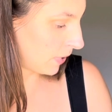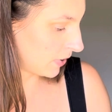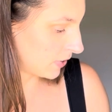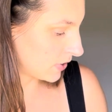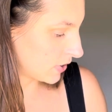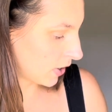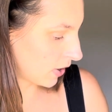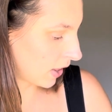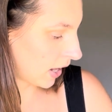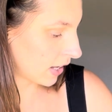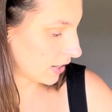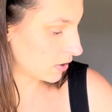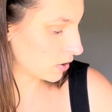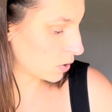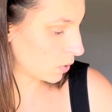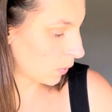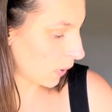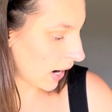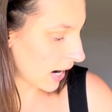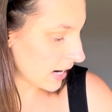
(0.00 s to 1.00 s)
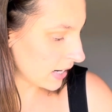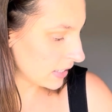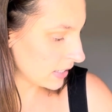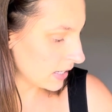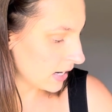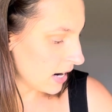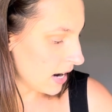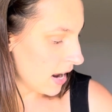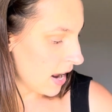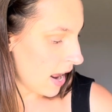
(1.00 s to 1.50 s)
So that's great.
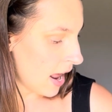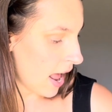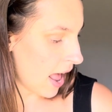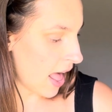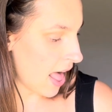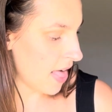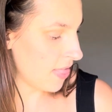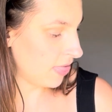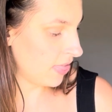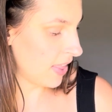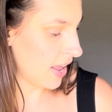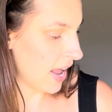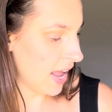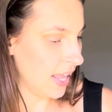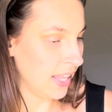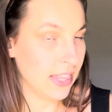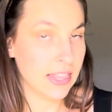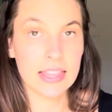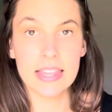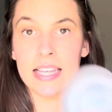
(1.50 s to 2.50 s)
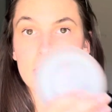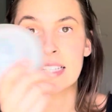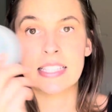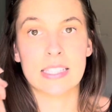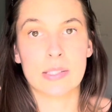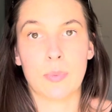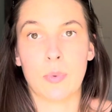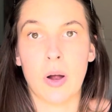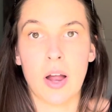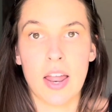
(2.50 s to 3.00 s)
And then this
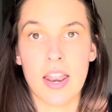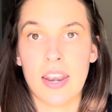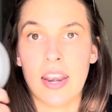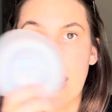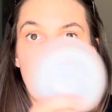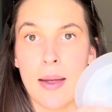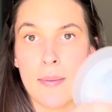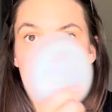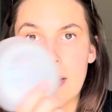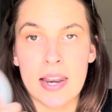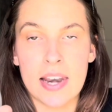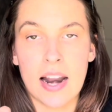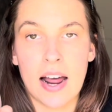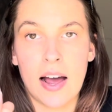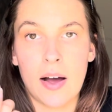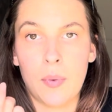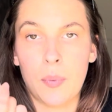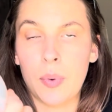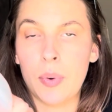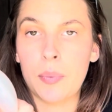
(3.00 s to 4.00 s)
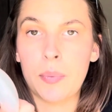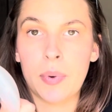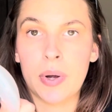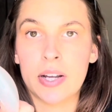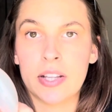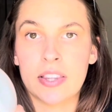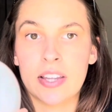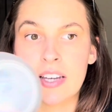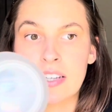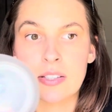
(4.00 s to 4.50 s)
one, I mean, I will wear
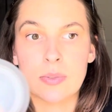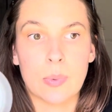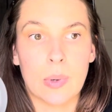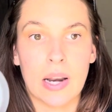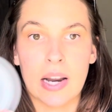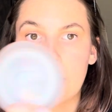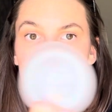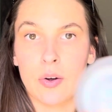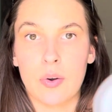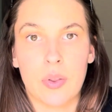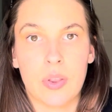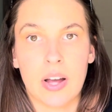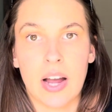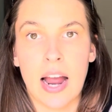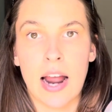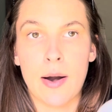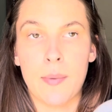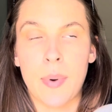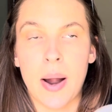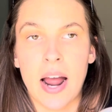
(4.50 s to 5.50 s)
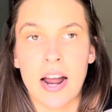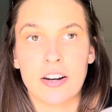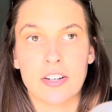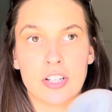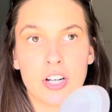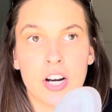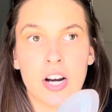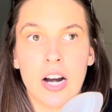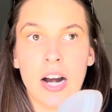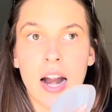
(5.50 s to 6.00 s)
this when I go to the
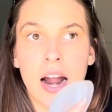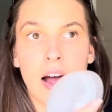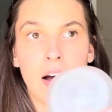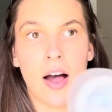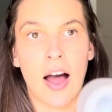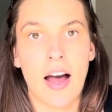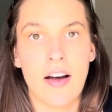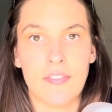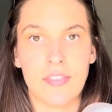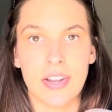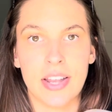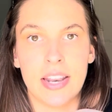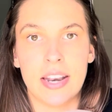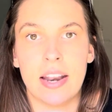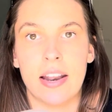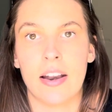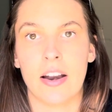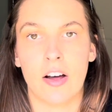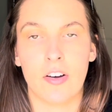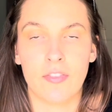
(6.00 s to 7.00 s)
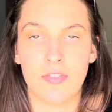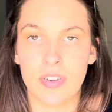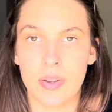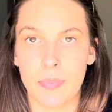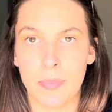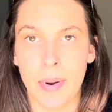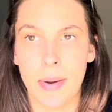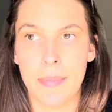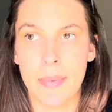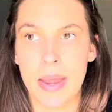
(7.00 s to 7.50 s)
chiropractor. I'll have it and I'll feed
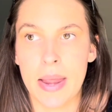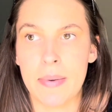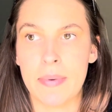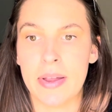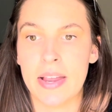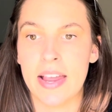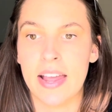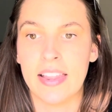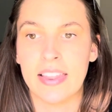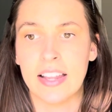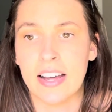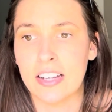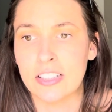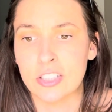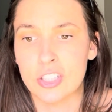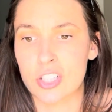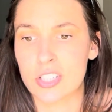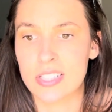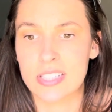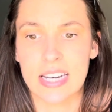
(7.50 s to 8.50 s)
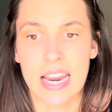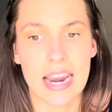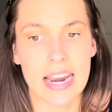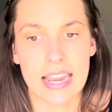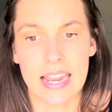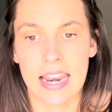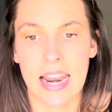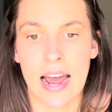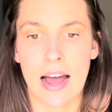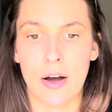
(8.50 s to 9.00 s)
my baby, and then I'll just take
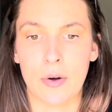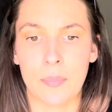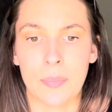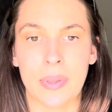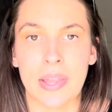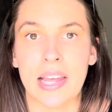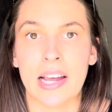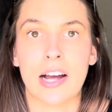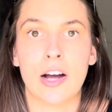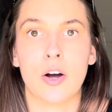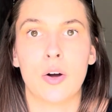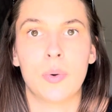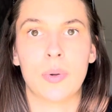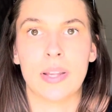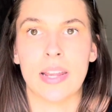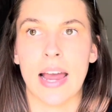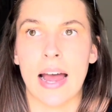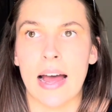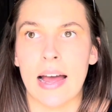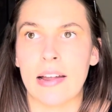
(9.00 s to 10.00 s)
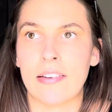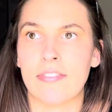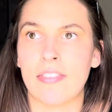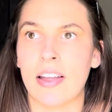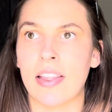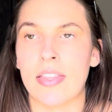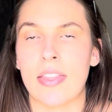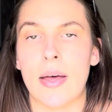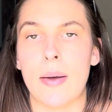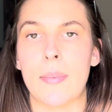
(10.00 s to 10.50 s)
it out and be like, oh yeah, I
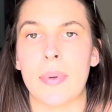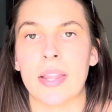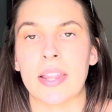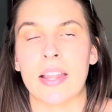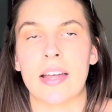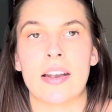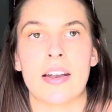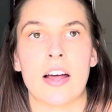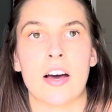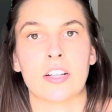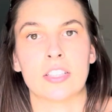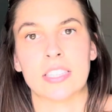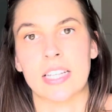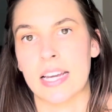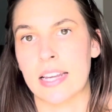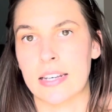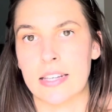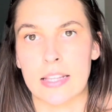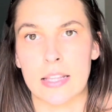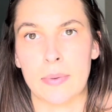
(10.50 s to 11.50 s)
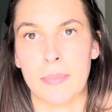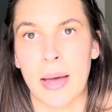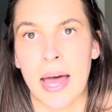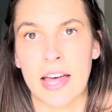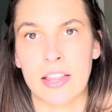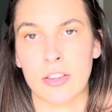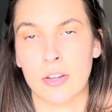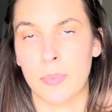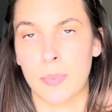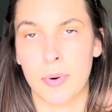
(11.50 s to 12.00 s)
fed them, and then I'll take it to the
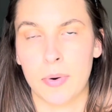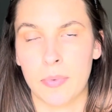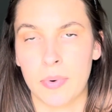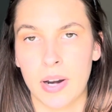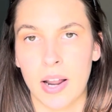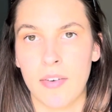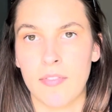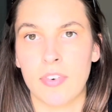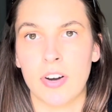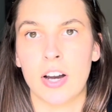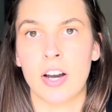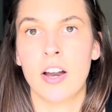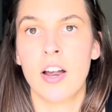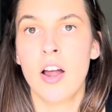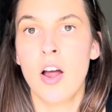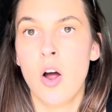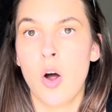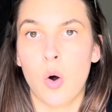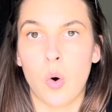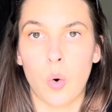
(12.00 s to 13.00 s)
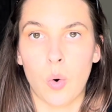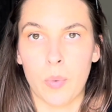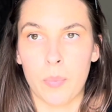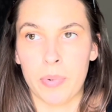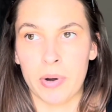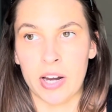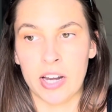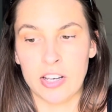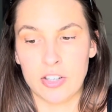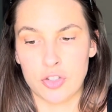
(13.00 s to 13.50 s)
bathroom or whatever, or
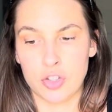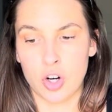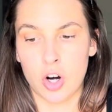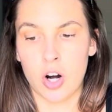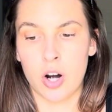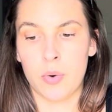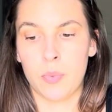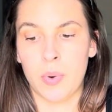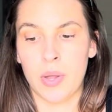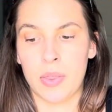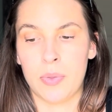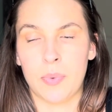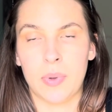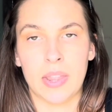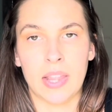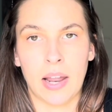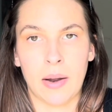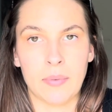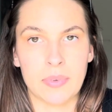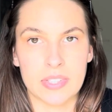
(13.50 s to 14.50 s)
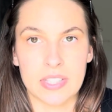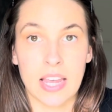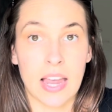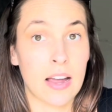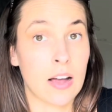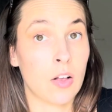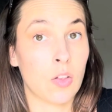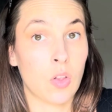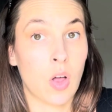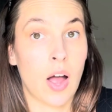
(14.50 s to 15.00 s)
bring a jar with. When I was getting
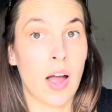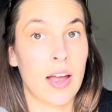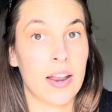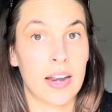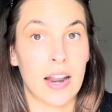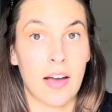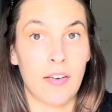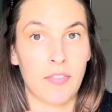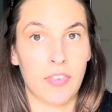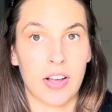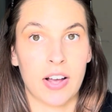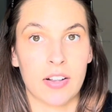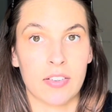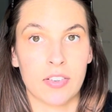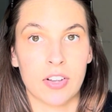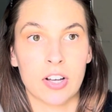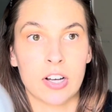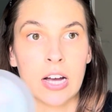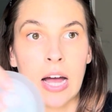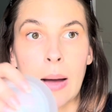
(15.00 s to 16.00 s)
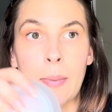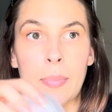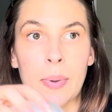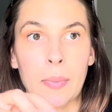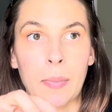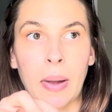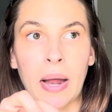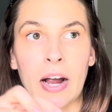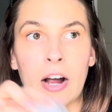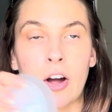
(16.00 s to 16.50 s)
a lot, I'd have like a little cup in
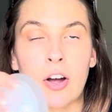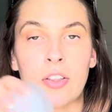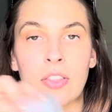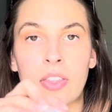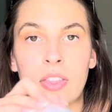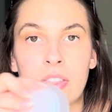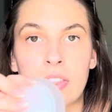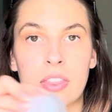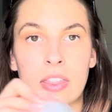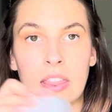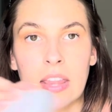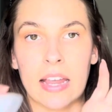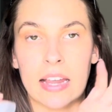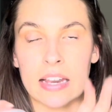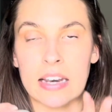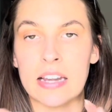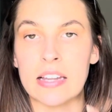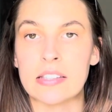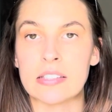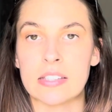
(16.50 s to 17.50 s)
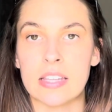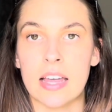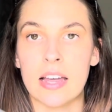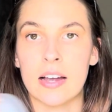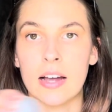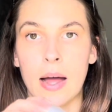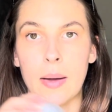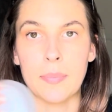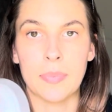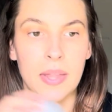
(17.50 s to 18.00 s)
my car, like an insulated
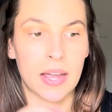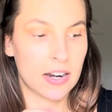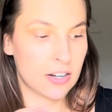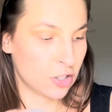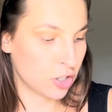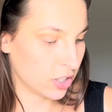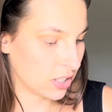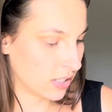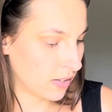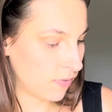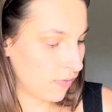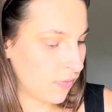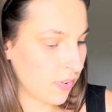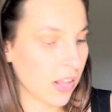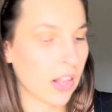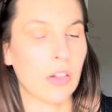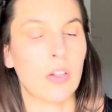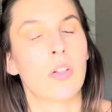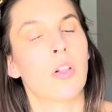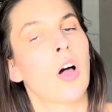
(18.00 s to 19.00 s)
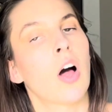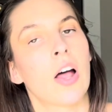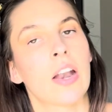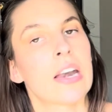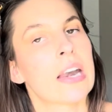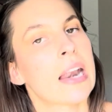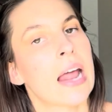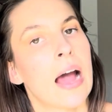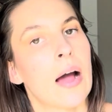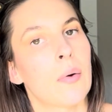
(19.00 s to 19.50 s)
cup that I'd just fill on
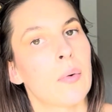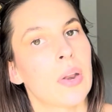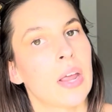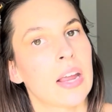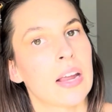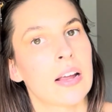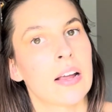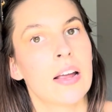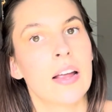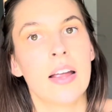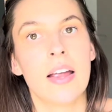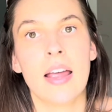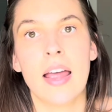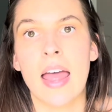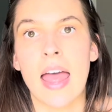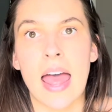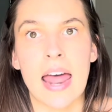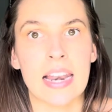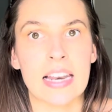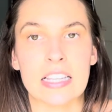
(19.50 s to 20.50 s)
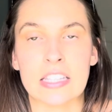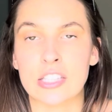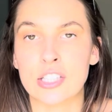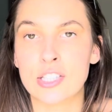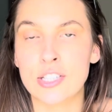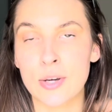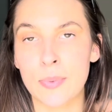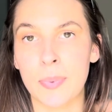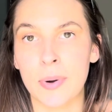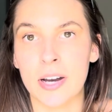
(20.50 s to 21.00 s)
an outing, and it's
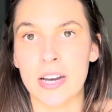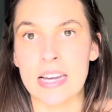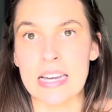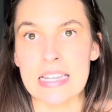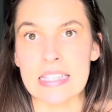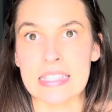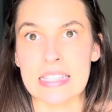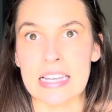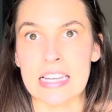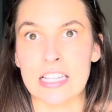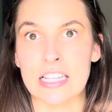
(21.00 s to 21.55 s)
super easy